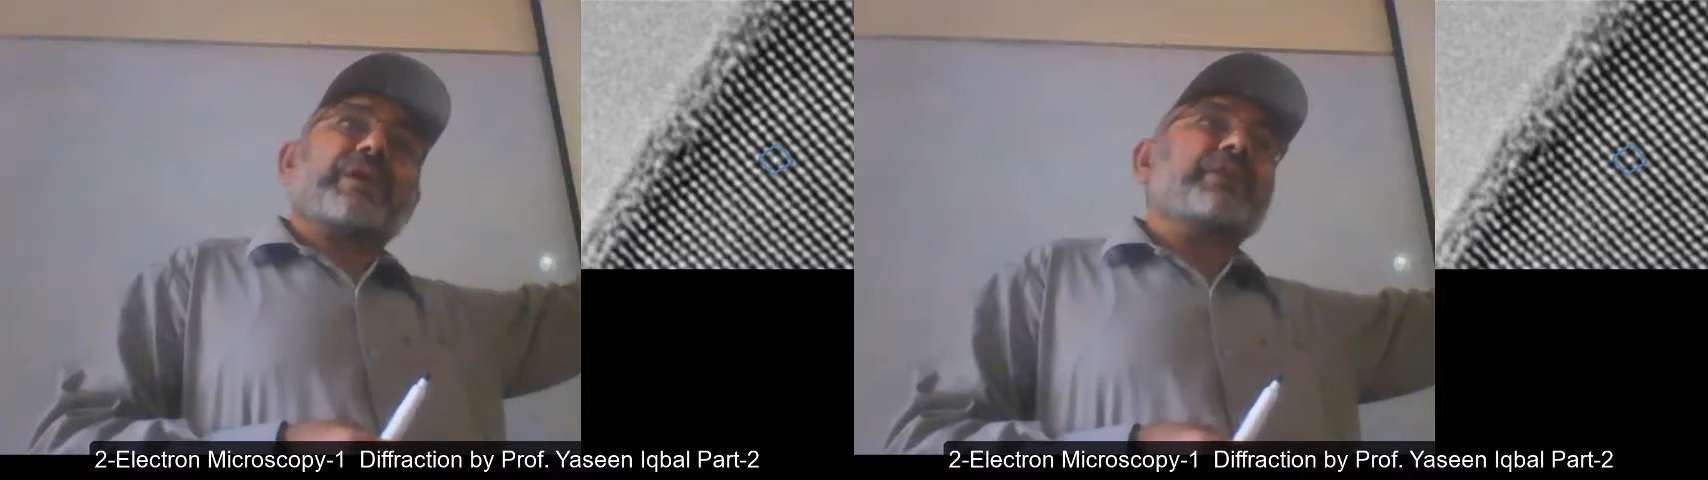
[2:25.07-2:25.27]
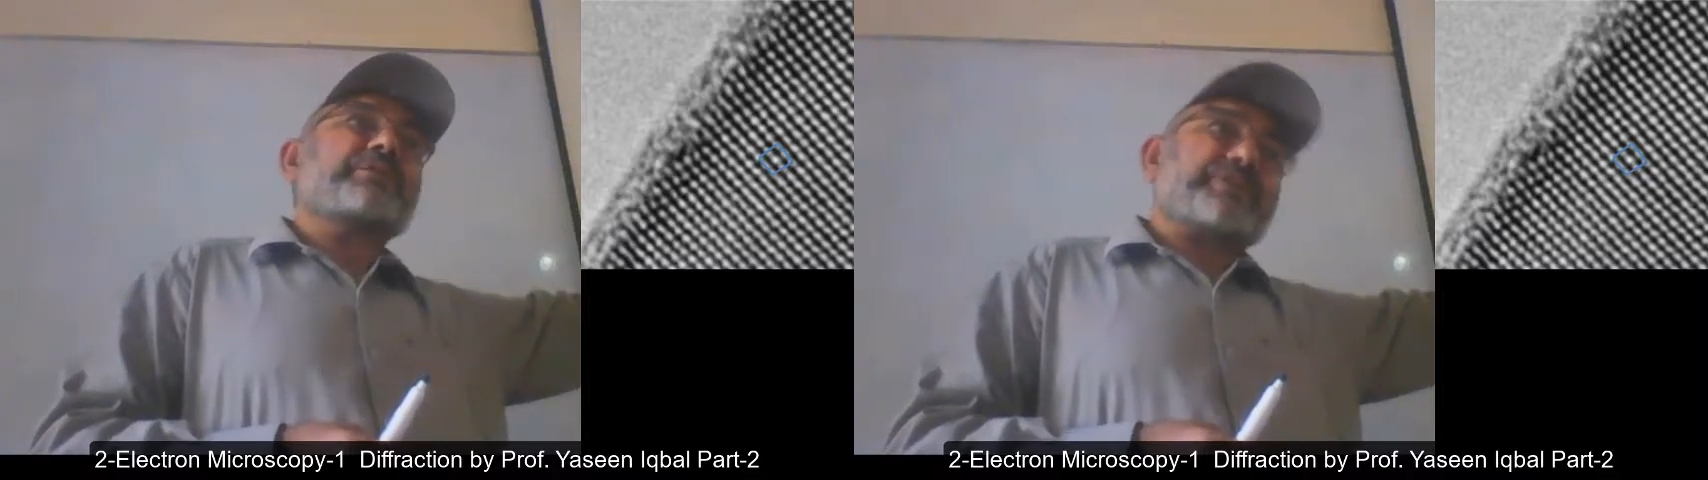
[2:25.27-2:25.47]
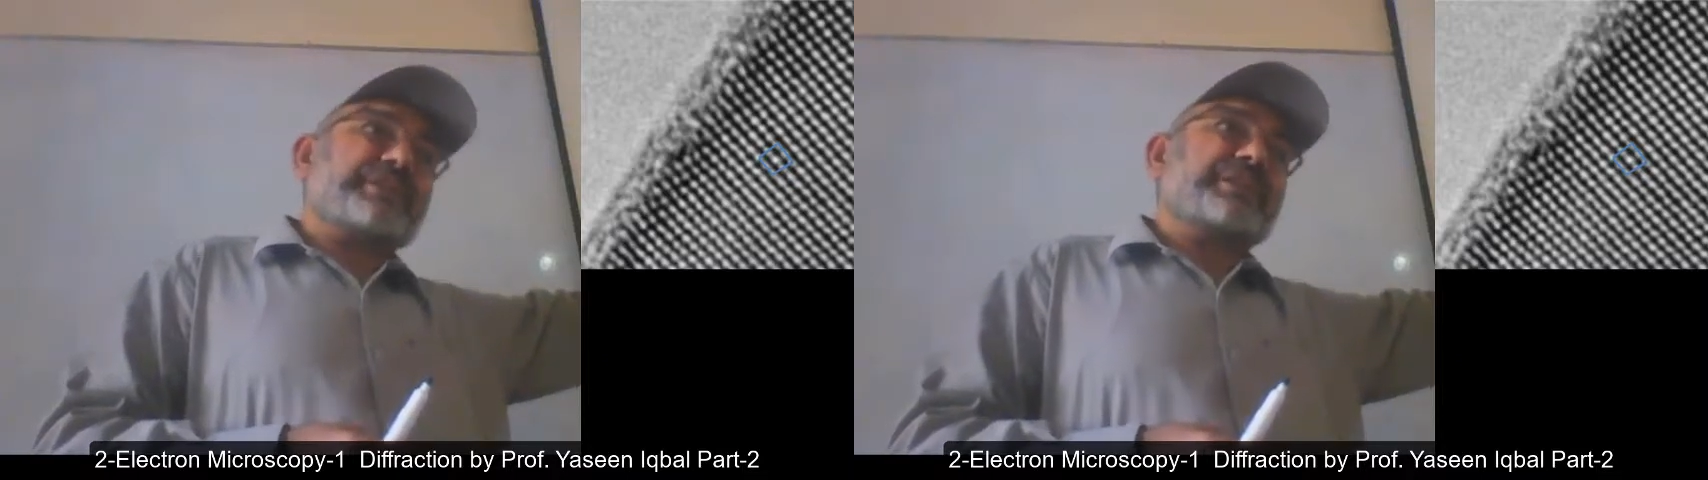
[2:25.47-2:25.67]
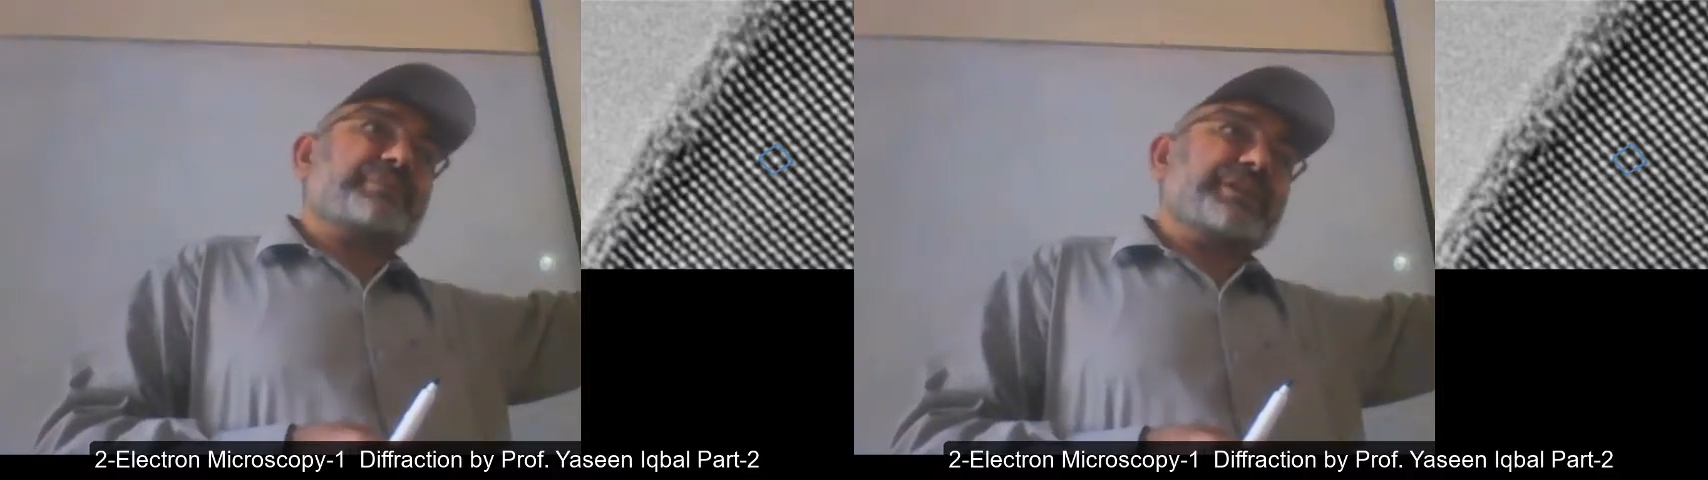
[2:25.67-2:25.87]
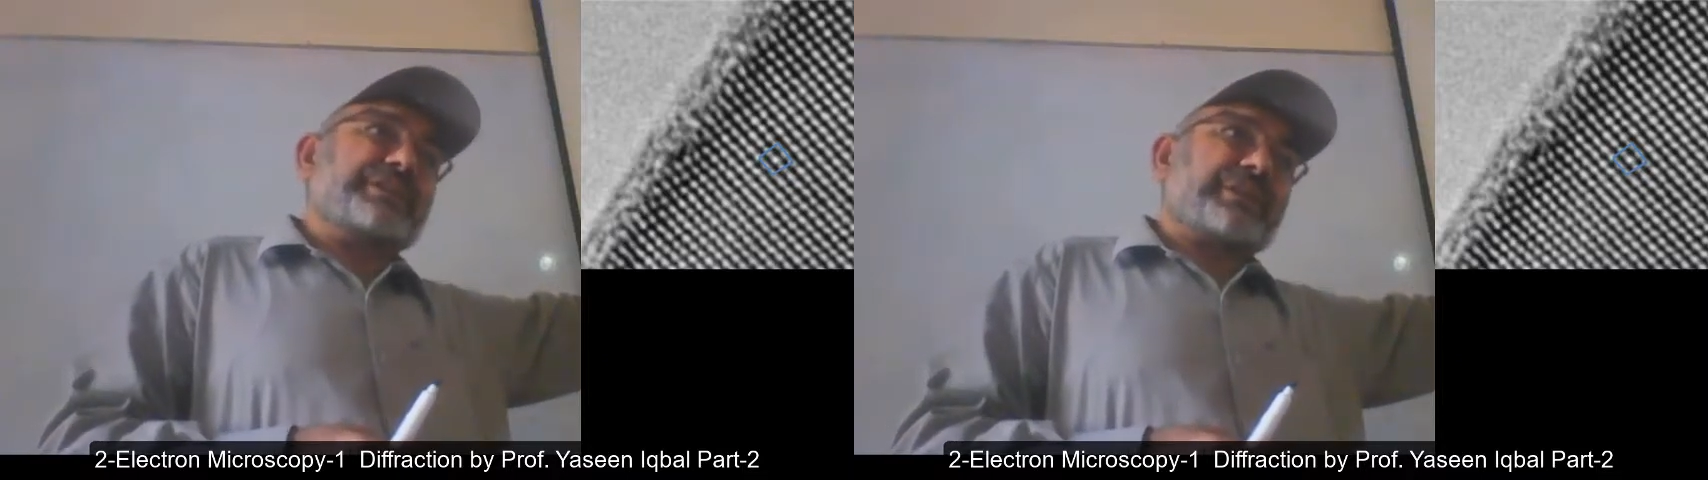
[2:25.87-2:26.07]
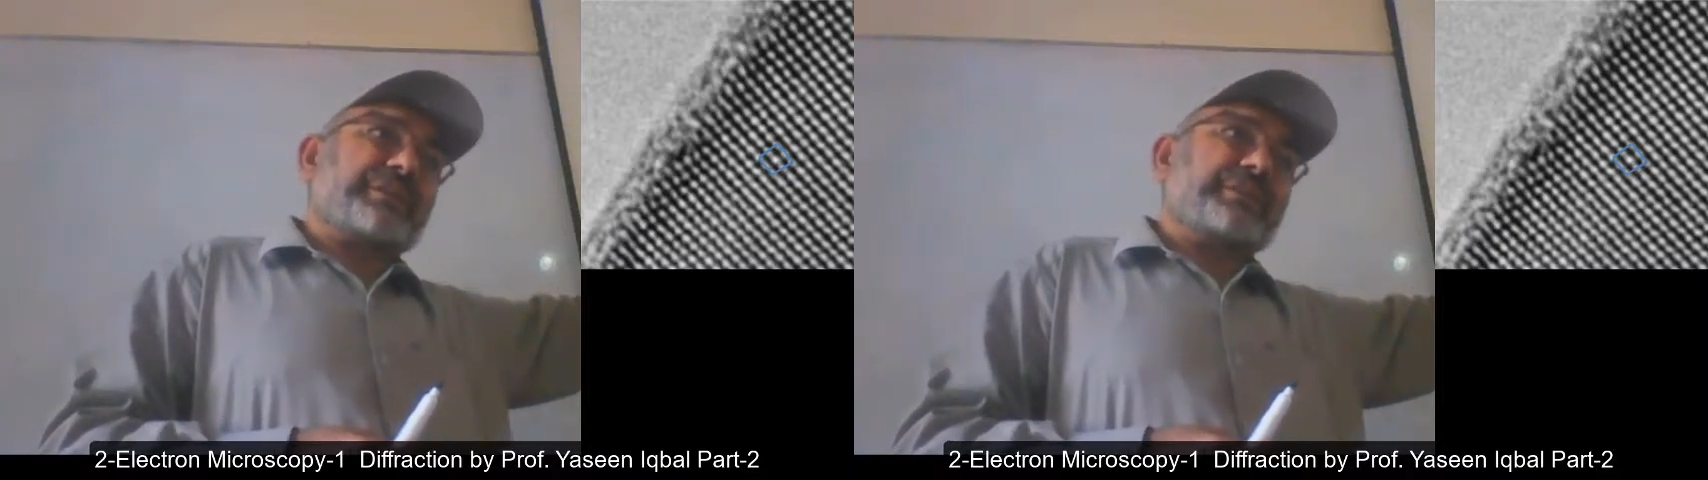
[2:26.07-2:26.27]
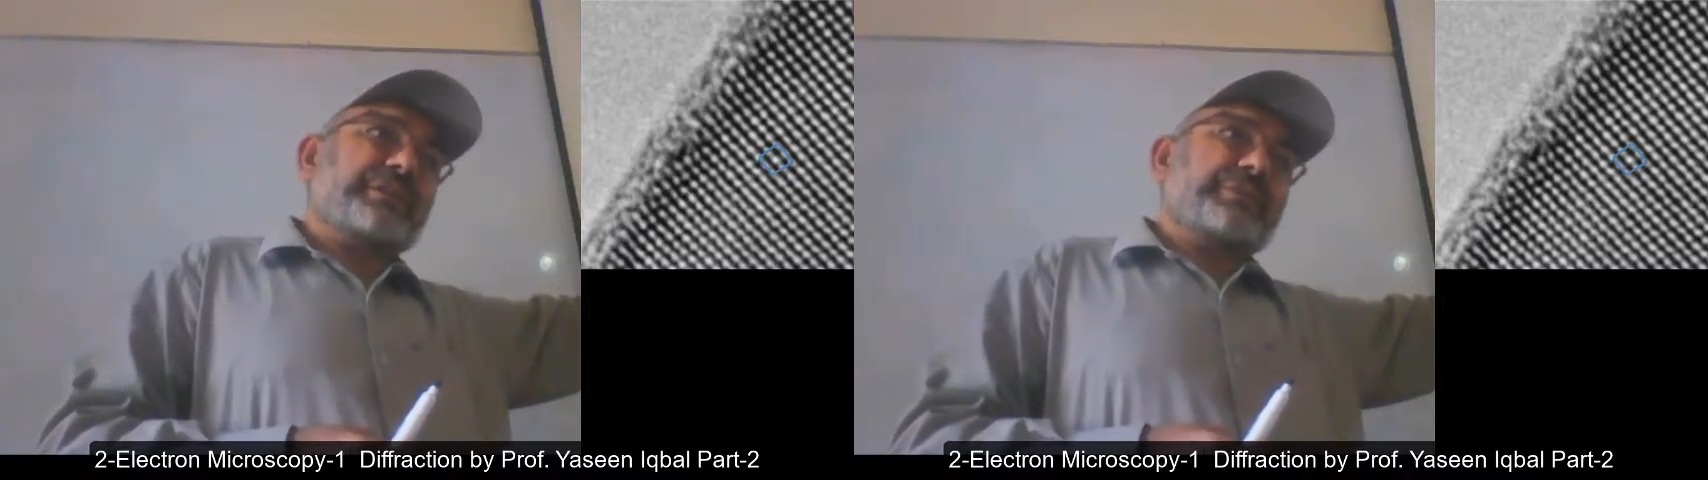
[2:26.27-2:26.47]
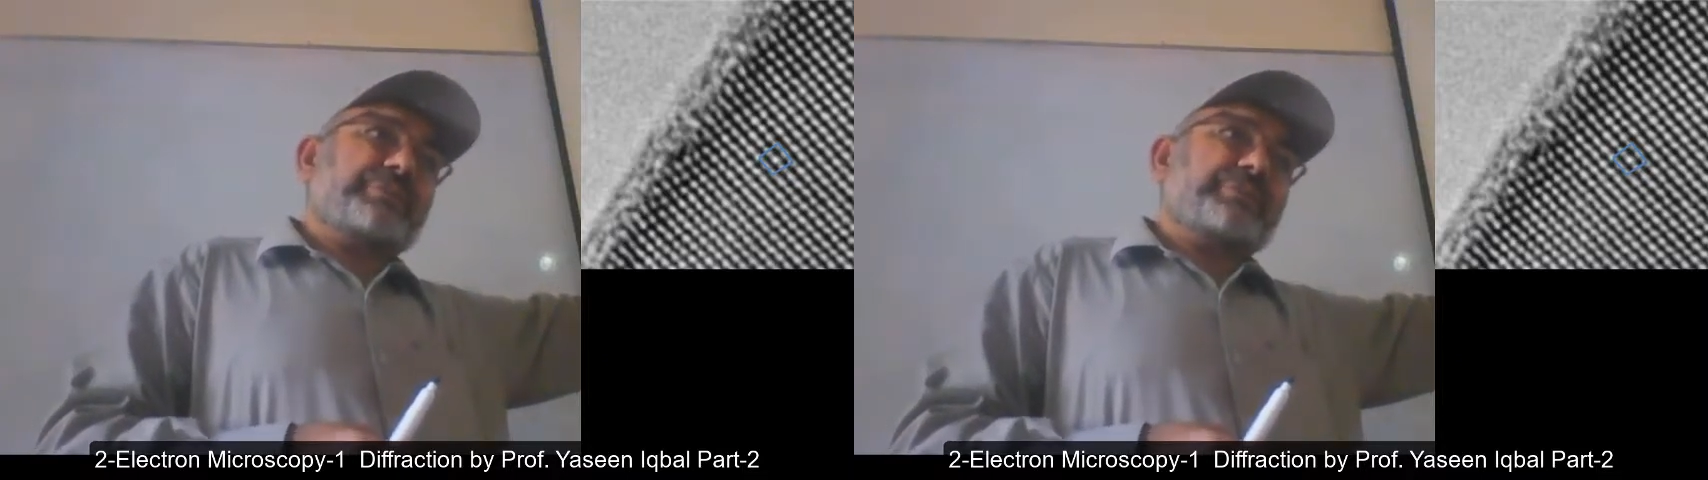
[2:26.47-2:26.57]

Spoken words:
5 centimeter